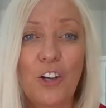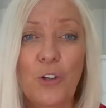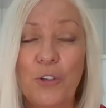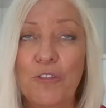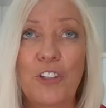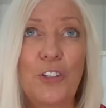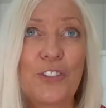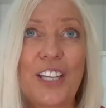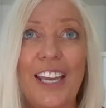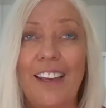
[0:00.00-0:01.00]
or for you
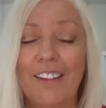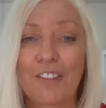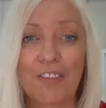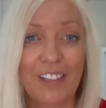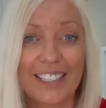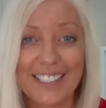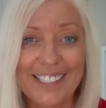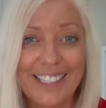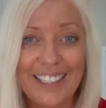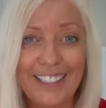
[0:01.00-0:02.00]
to get a chronic
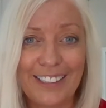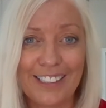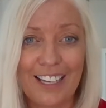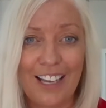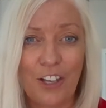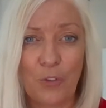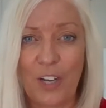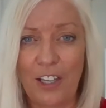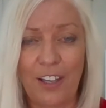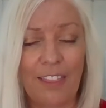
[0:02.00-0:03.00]
disease
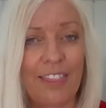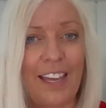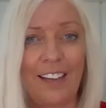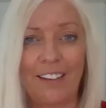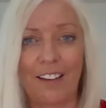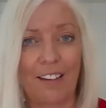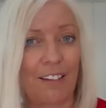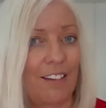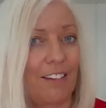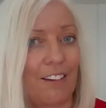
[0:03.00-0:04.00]
where you then
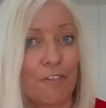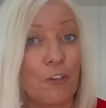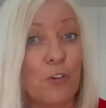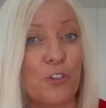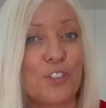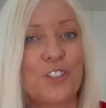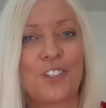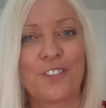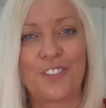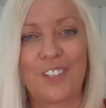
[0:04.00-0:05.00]
are forced
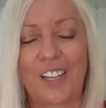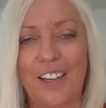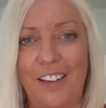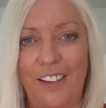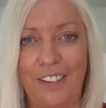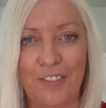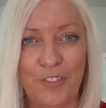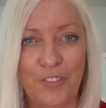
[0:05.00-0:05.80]
to kind of